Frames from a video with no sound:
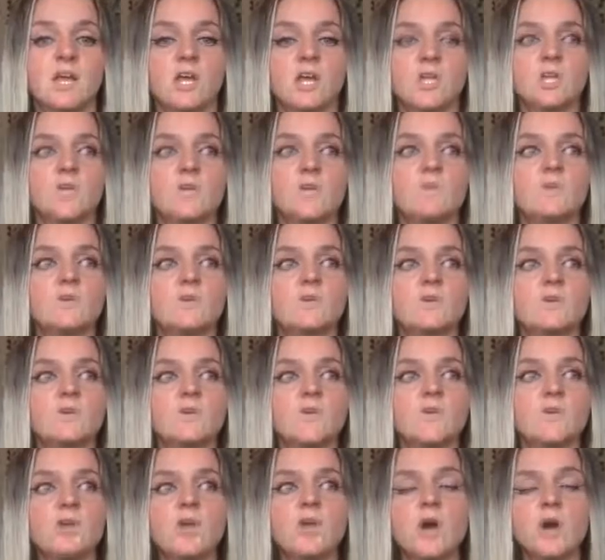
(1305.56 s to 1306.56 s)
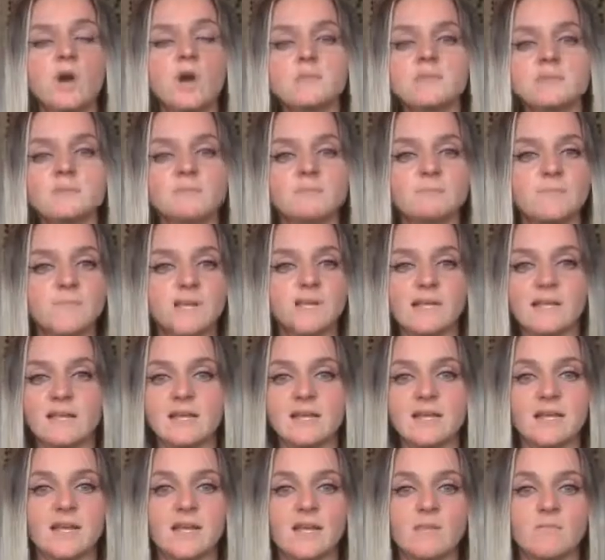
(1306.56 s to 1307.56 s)
you would not
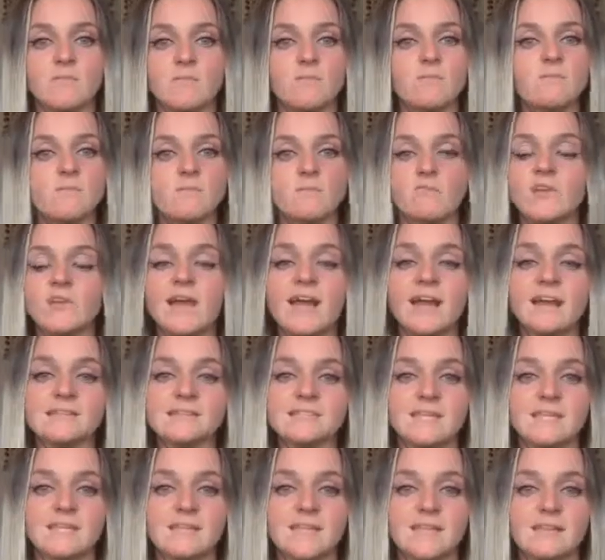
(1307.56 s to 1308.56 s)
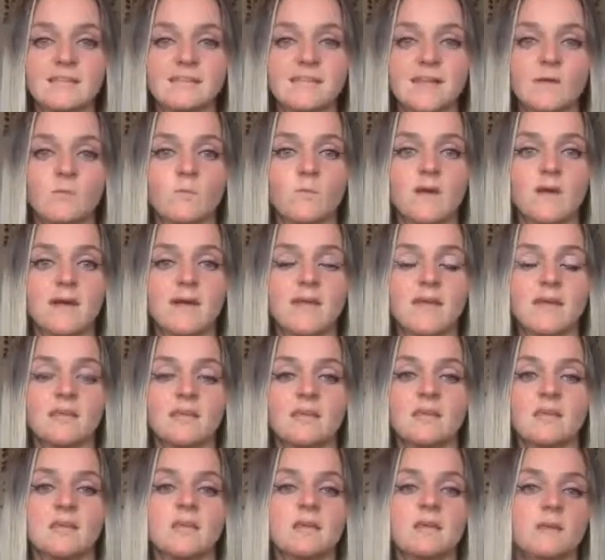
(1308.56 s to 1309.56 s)
be reacting in that
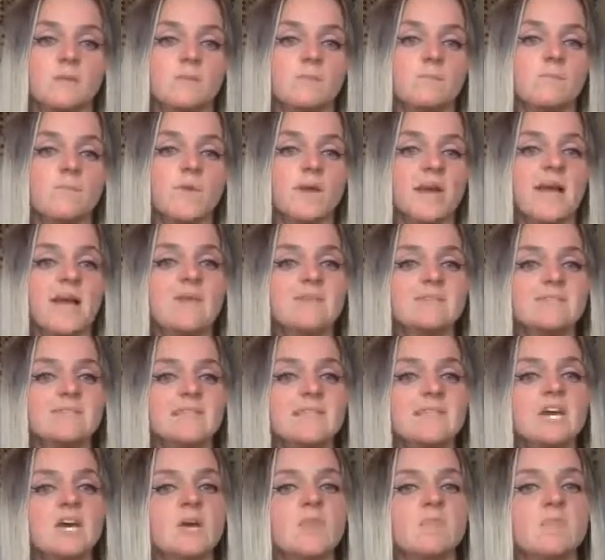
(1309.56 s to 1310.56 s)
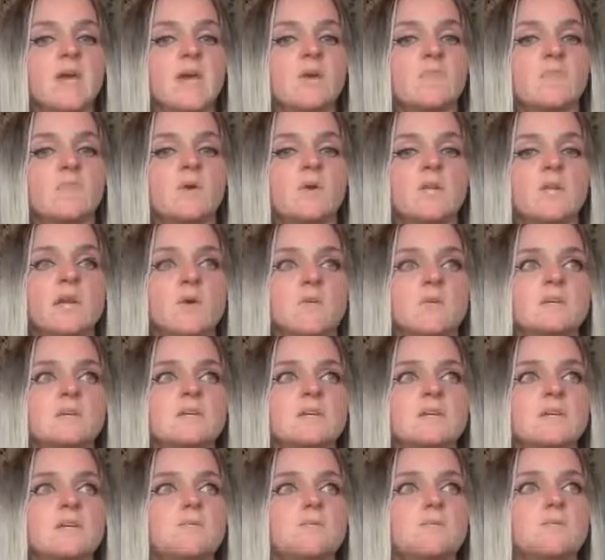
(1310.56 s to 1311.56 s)
way. Perhaps a little bit, but it
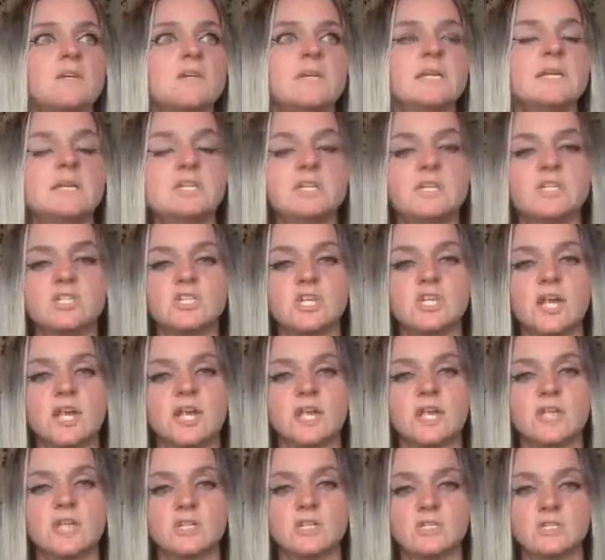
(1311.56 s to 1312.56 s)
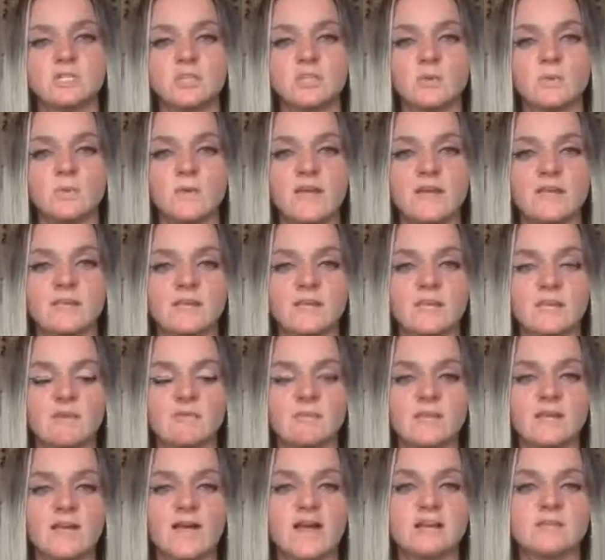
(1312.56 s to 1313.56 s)
would completely change the way that you
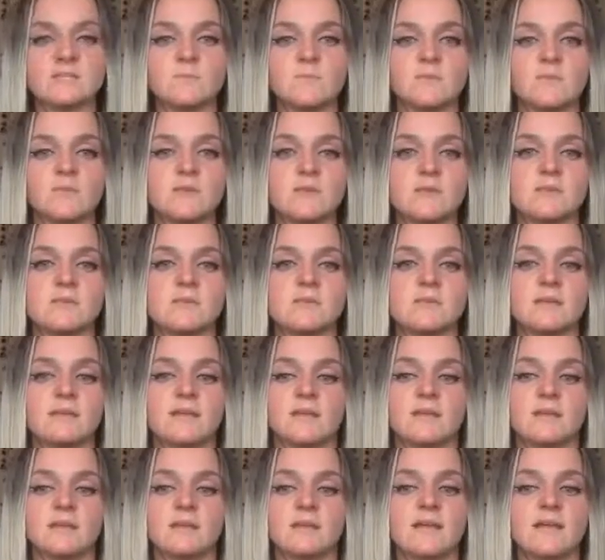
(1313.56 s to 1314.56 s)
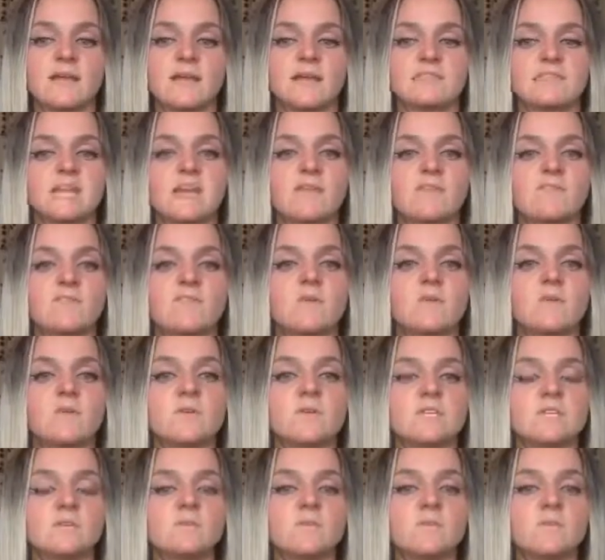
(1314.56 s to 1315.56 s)
react because, like I said, food
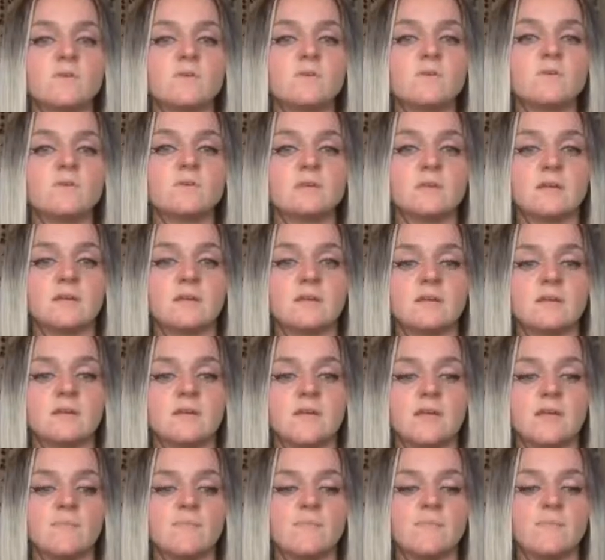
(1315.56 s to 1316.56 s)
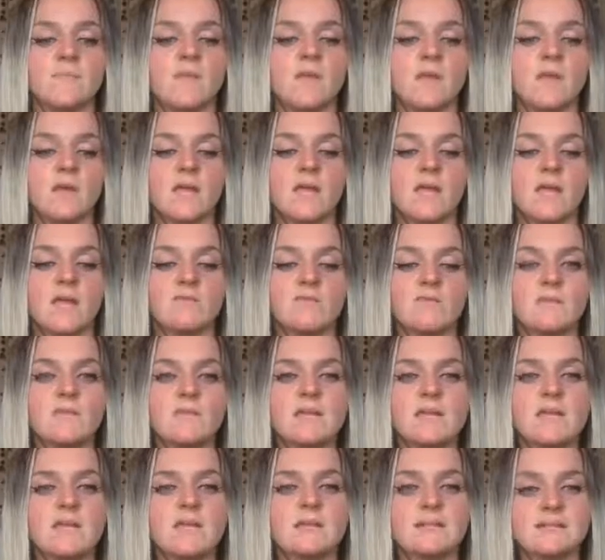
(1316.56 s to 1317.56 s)
is mood. And if
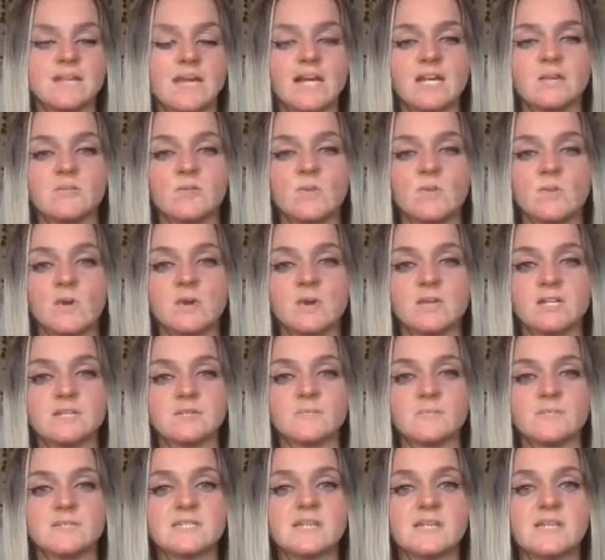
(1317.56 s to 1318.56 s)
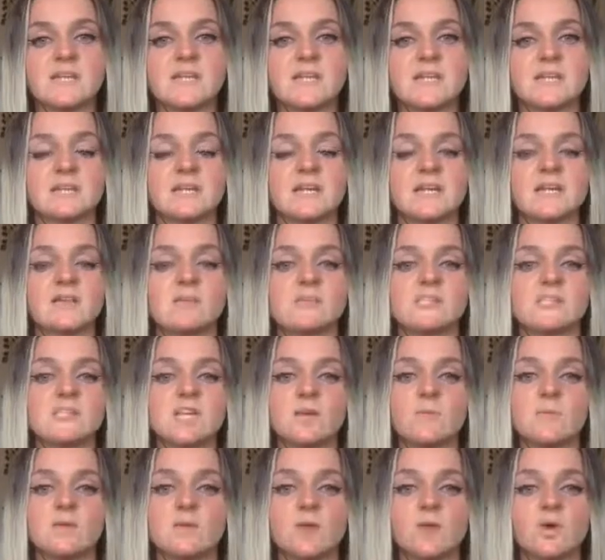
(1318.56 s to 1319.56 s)
you're eating animal products particularly, there's
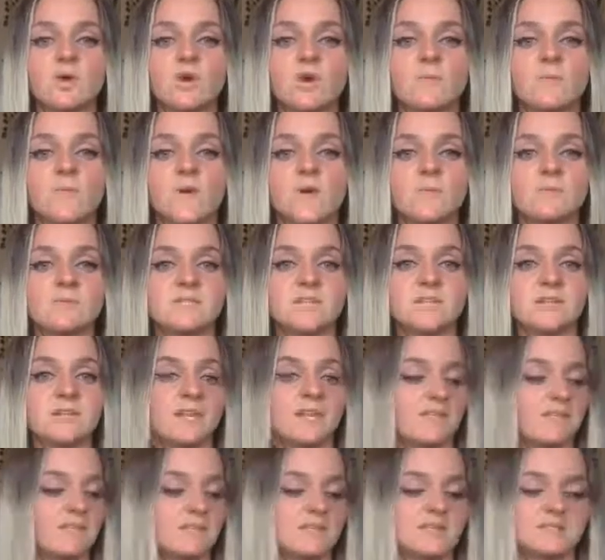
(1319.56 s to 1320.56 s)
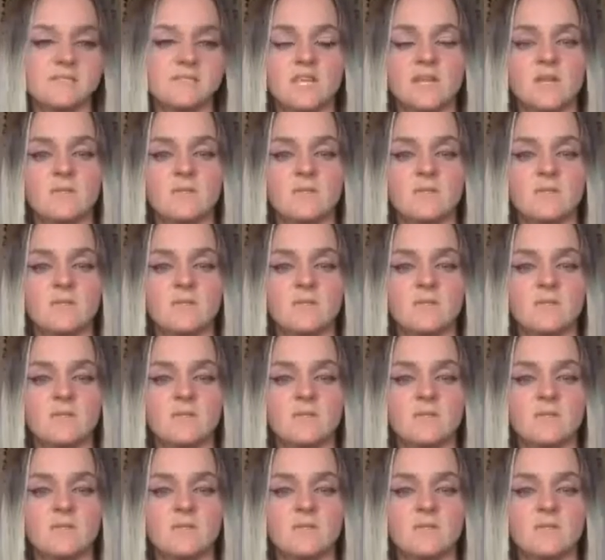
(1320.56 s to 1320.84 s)
so many hormones in it, there's so